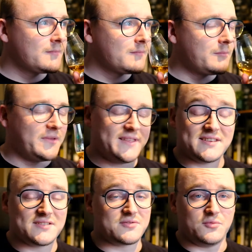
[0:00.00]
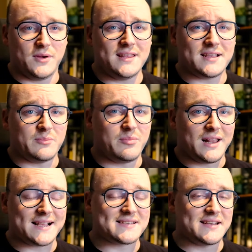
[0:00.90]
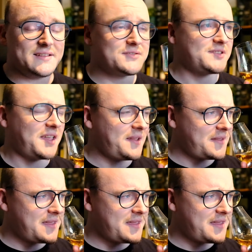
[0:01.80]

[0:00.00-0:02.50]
but this is really complex and interesting.